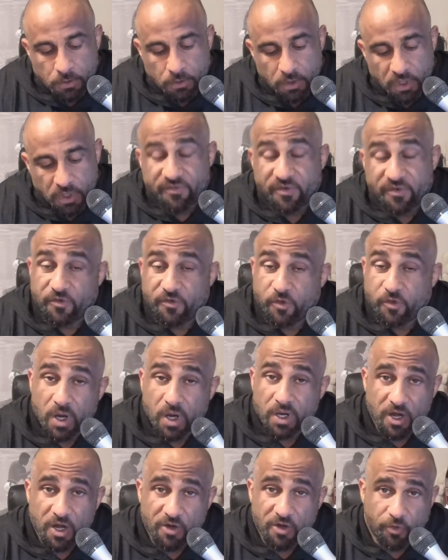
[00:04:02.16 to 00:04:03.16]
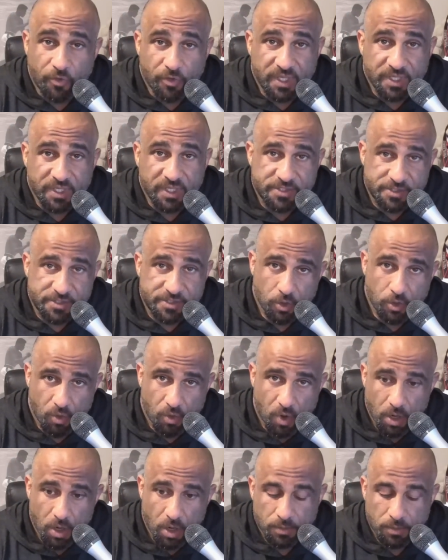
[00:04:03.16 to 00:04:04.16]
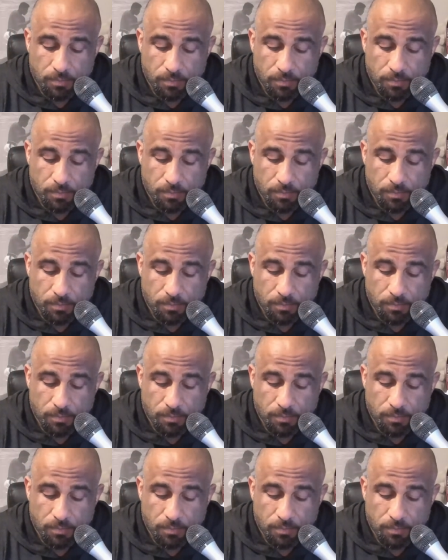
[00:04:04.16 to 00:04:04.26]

Even if you are careful, they could still go wrong.